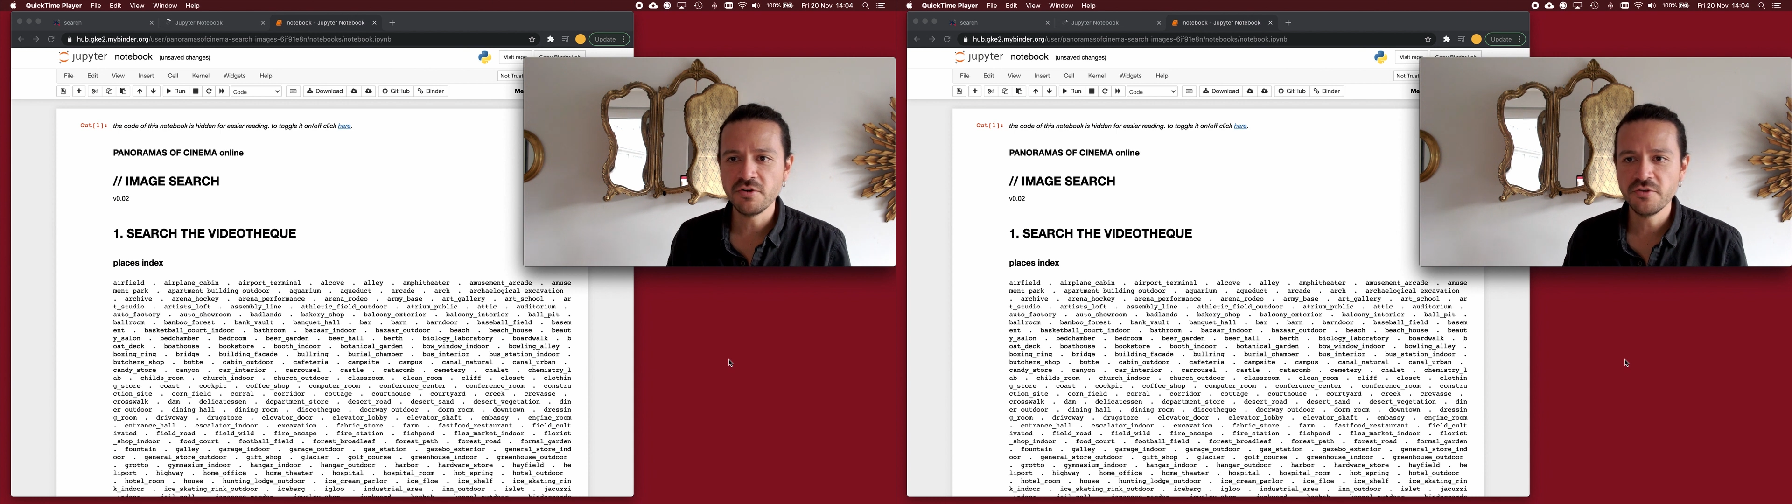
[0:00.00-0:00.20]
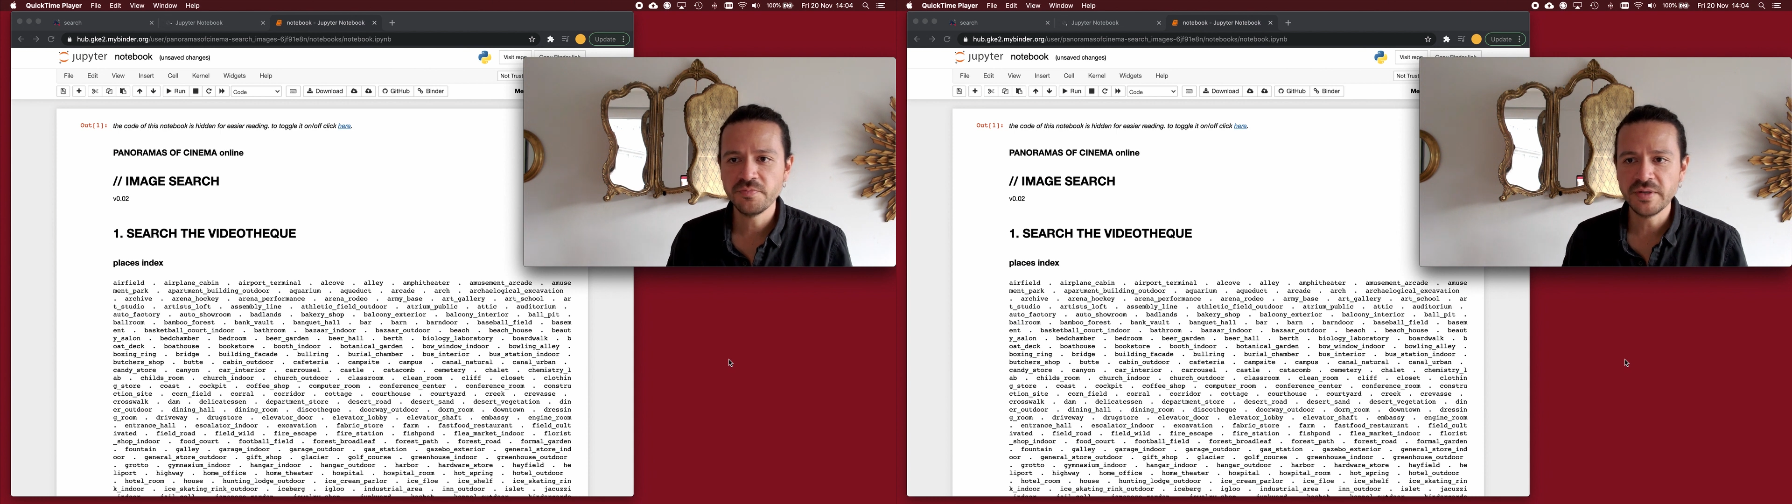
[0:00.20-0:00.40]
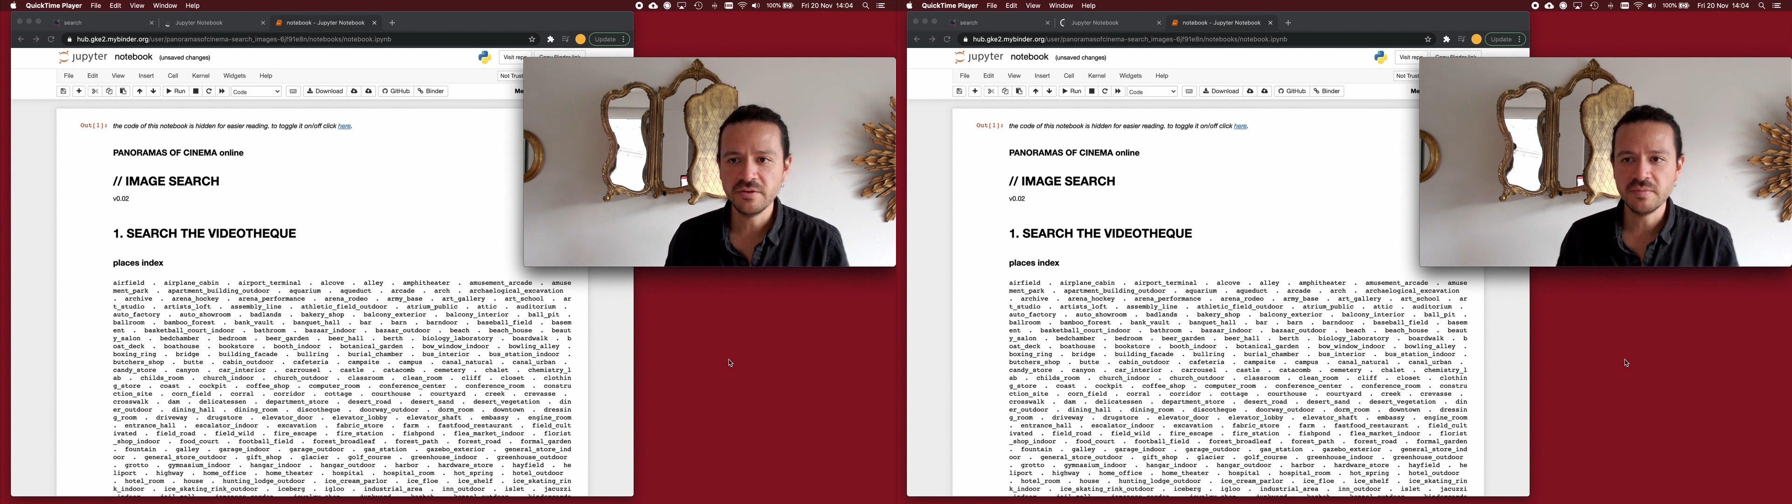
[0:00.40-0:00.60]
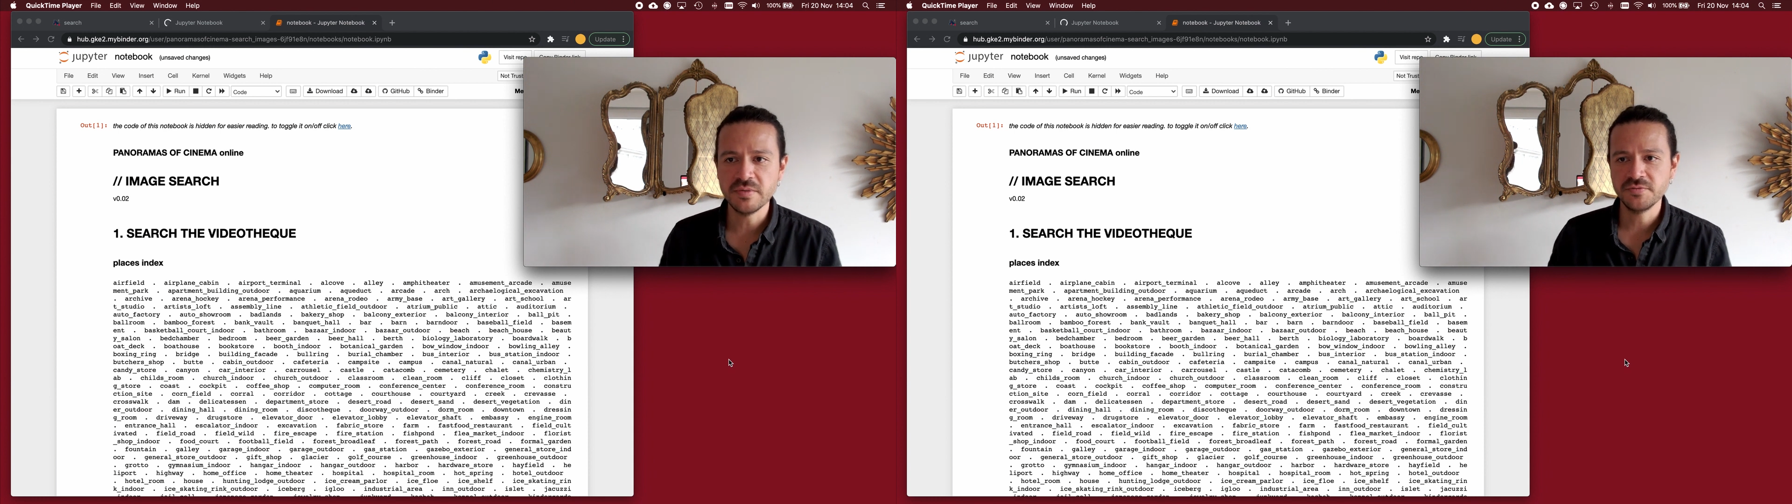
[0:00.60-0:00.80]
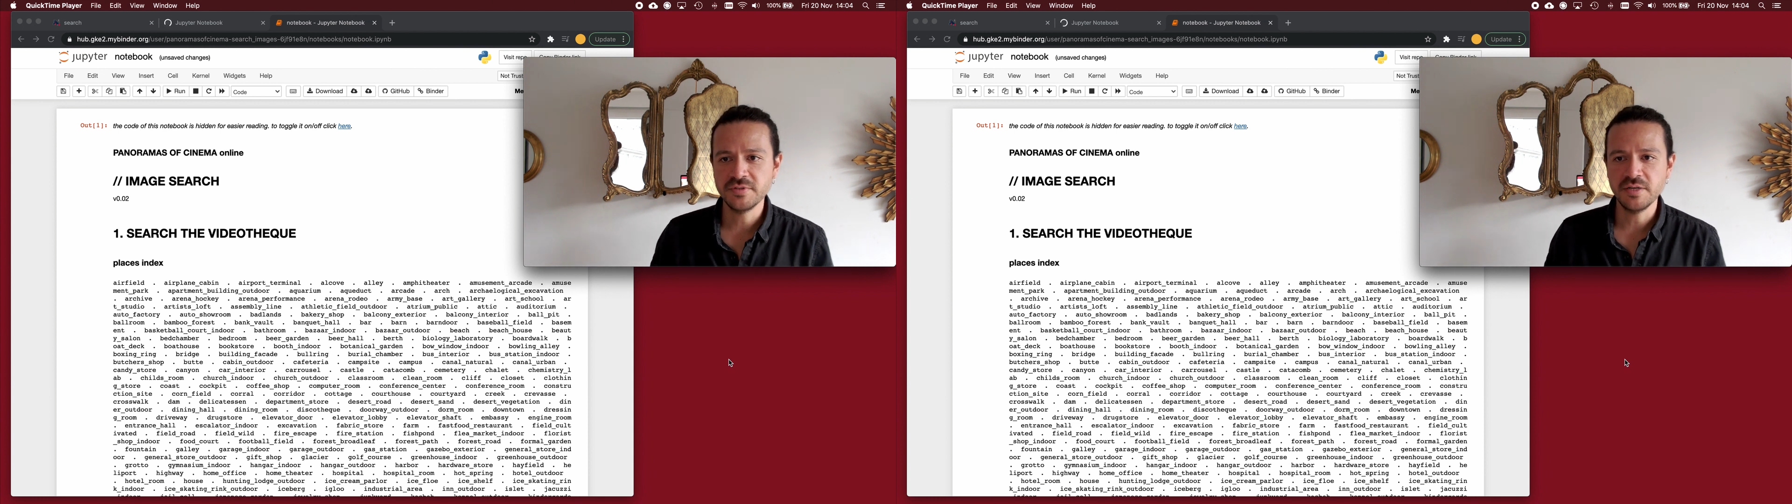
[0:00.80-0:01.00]
of
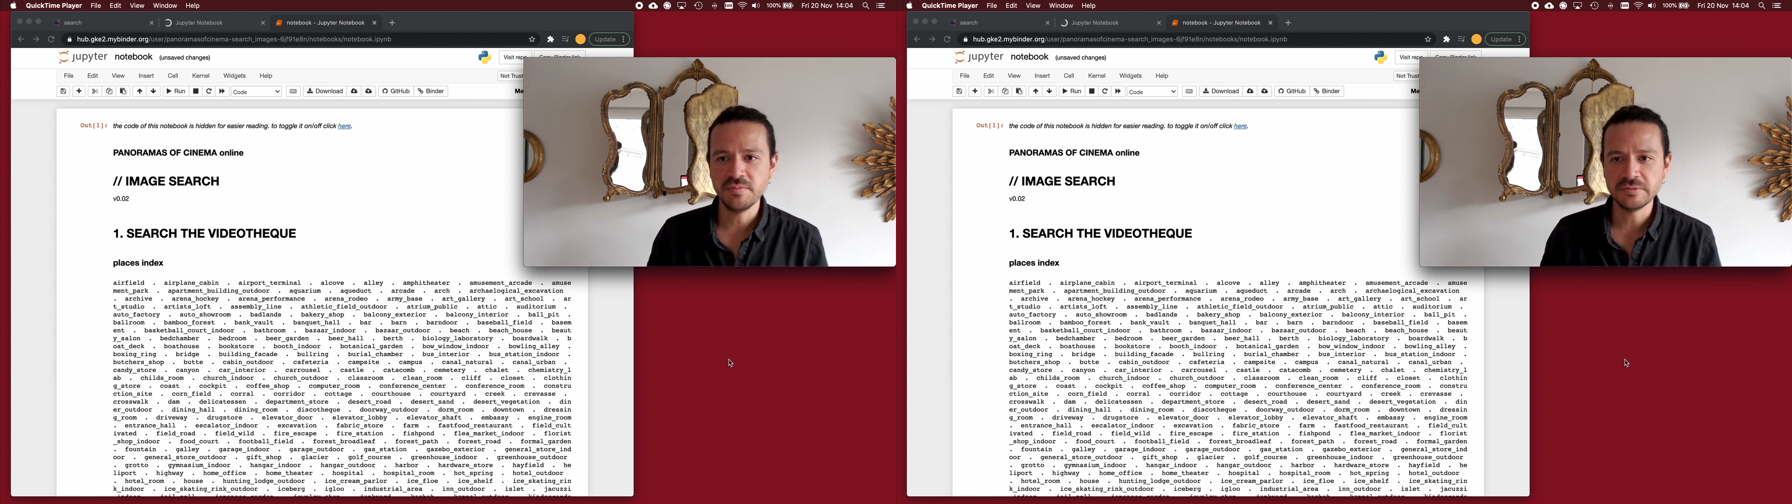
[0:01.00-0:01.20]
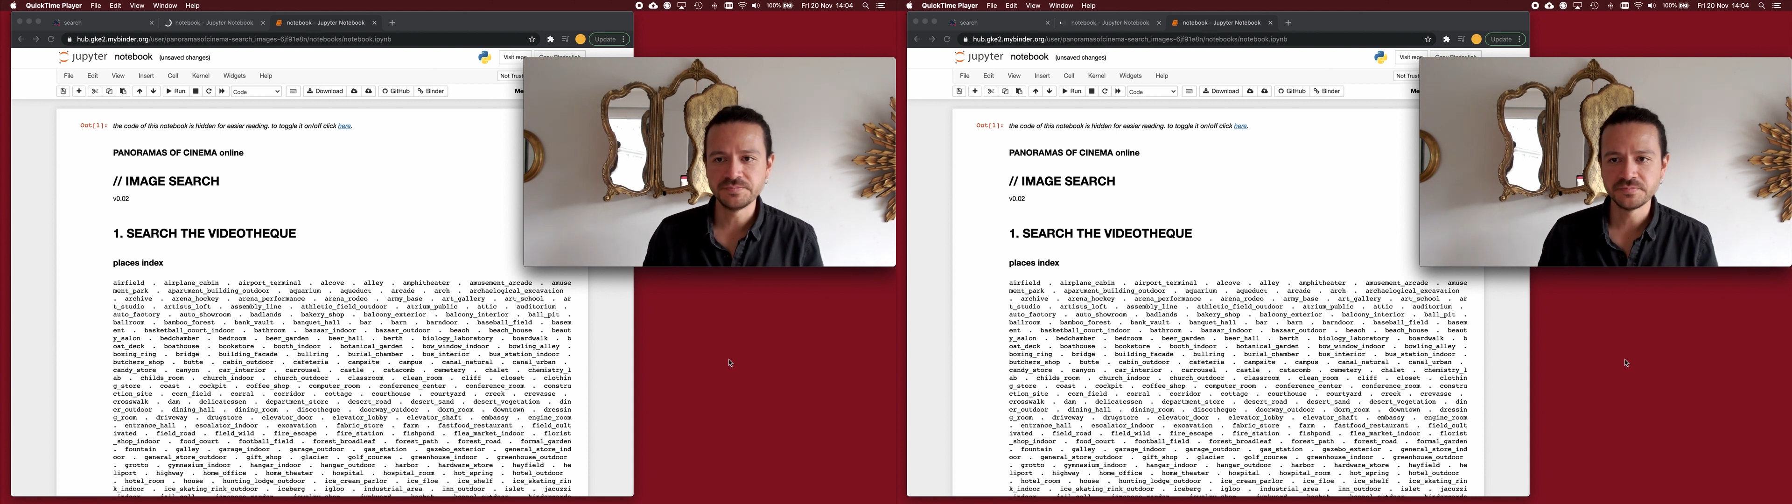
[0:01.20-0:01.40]
Panoramas of Cinema.